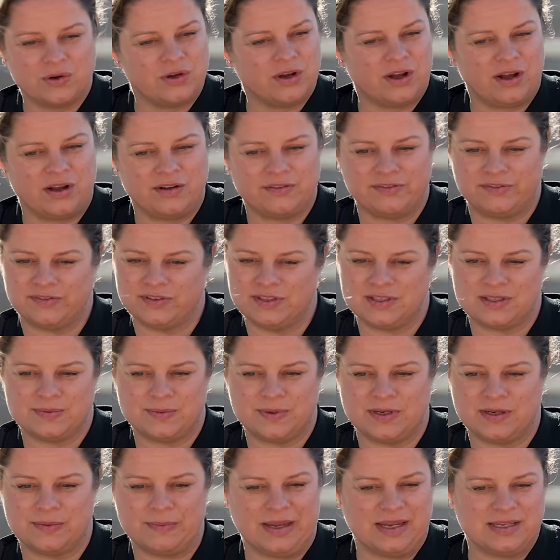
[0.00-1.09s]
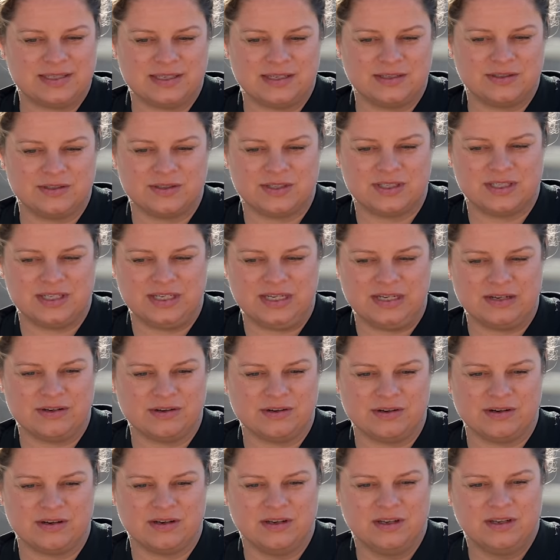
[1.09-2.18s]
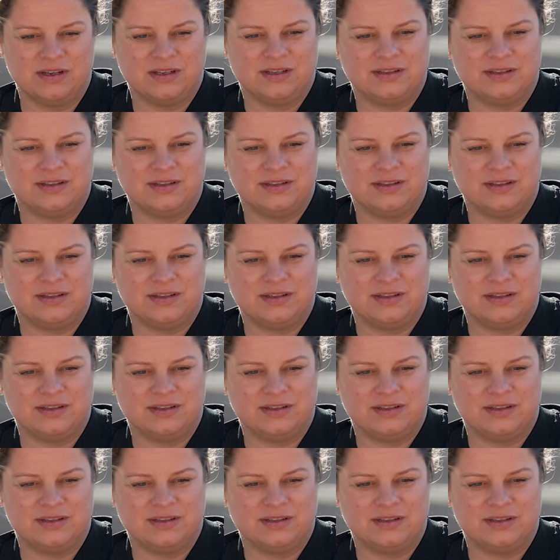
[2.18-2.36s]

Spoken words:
Gauff, it's been amazing to see her